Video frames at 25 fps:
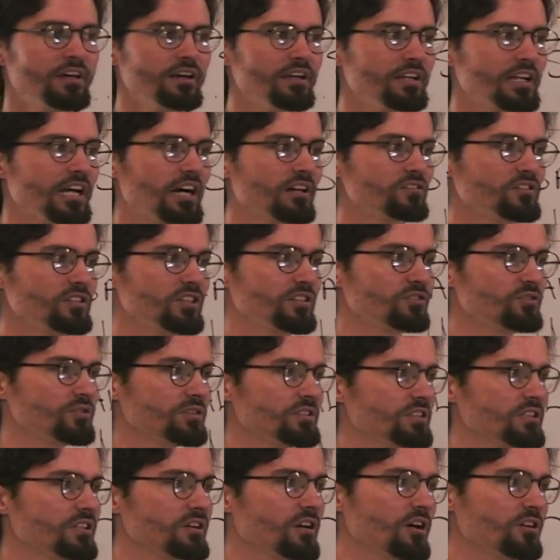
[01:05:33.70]
Now, it's
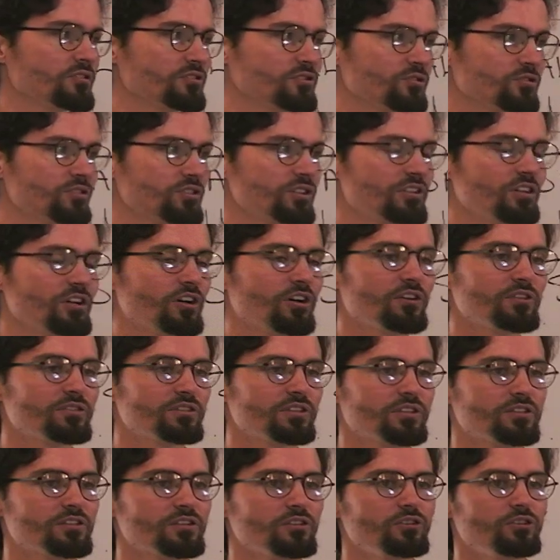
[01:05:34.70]
interesting also to note
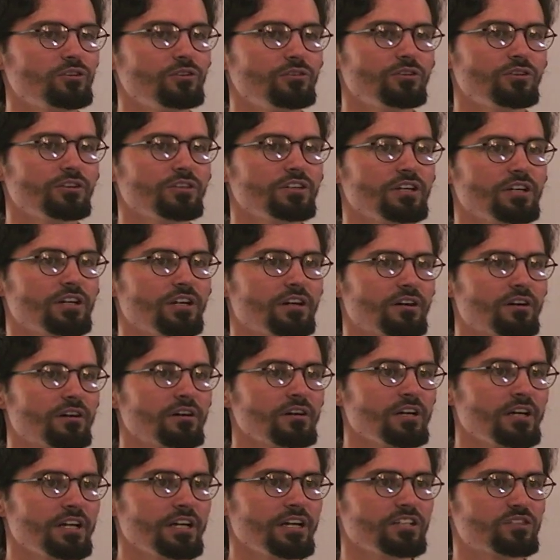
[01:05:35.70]
that the lunar
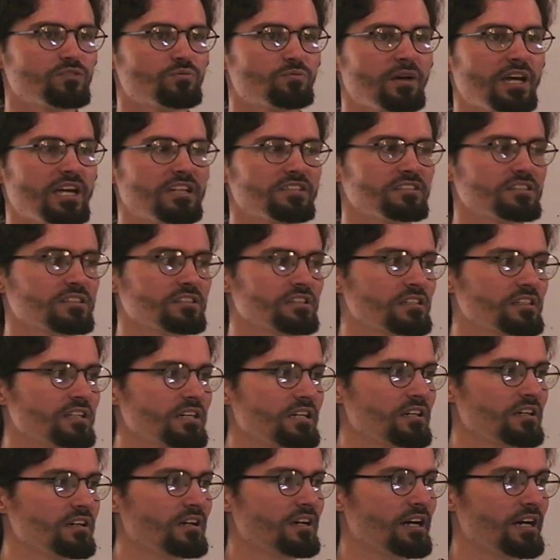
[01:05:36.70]
year is
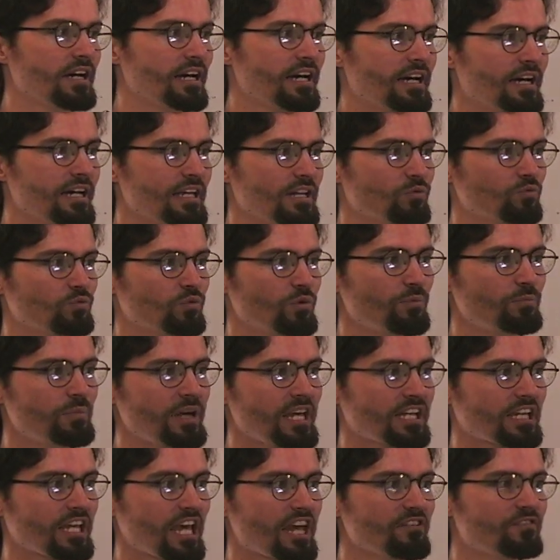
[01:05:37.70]
basically, uh, it will
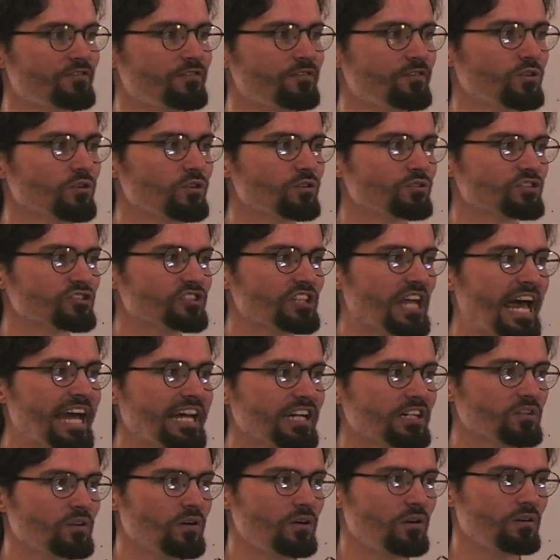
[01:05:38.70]
make a full
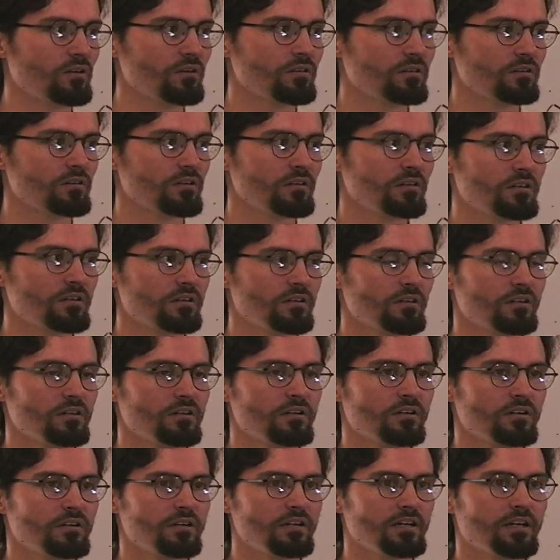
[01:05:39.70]
cycle.
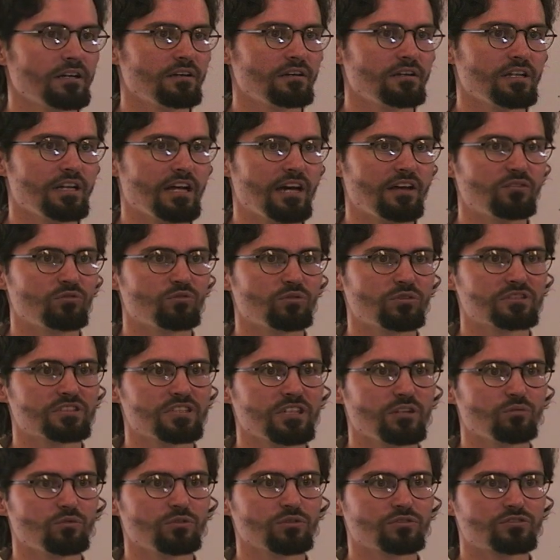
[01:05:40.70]
Uh, in other words,
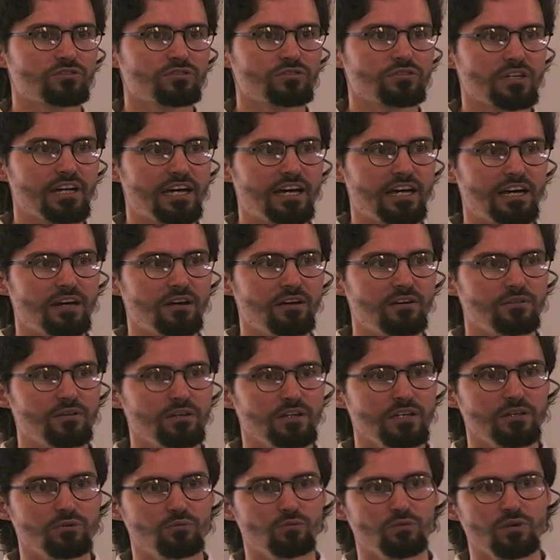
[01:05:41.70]
it will, uh,
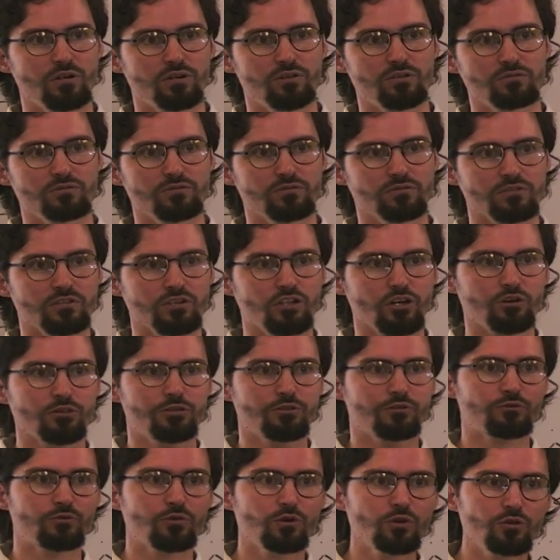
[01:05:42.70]
it will go
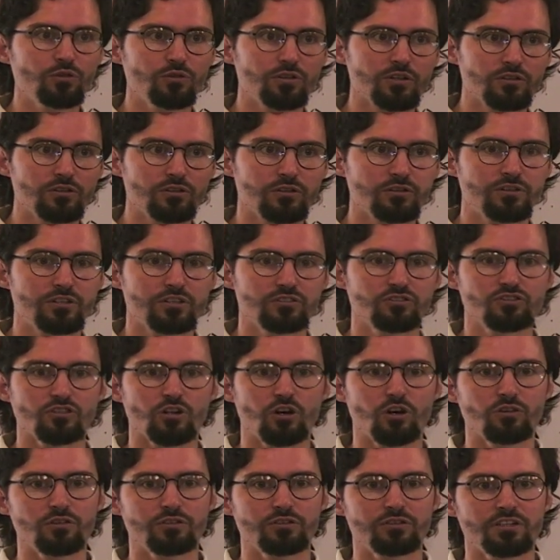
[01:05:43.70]
through the, the
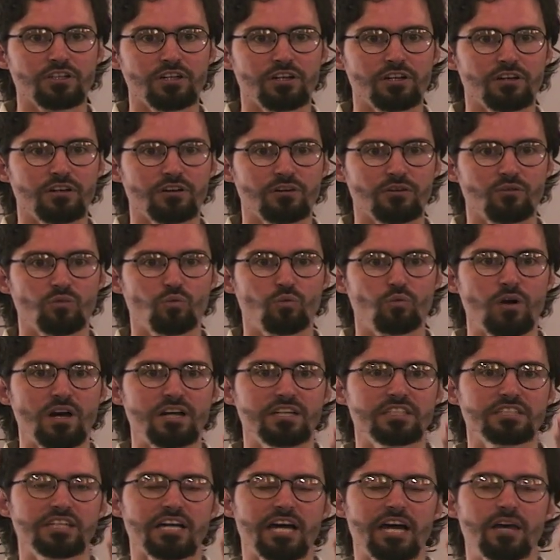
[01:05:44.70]
solar year
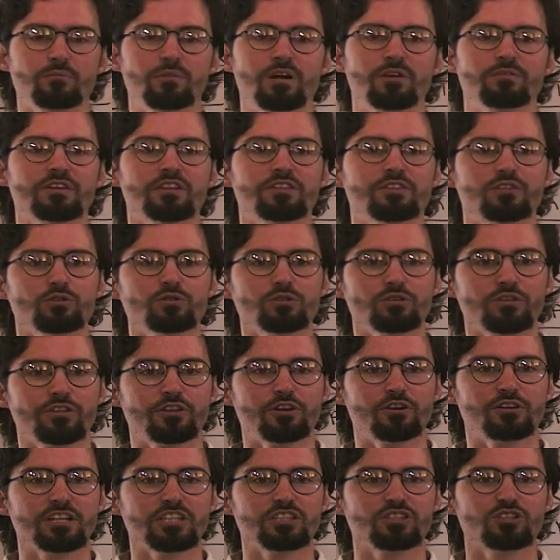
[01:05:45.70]
one time every
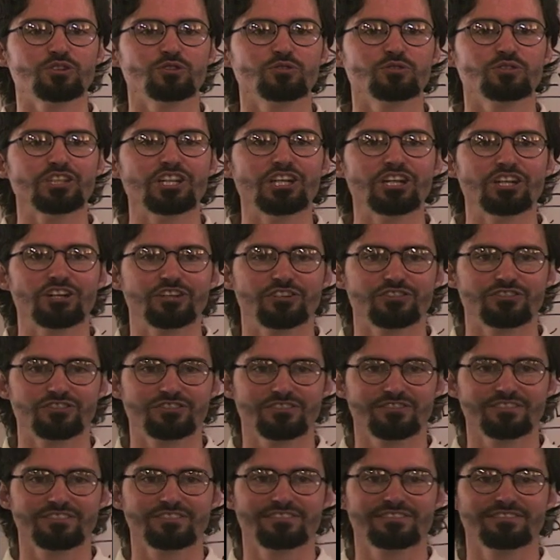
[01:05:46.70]
32 years.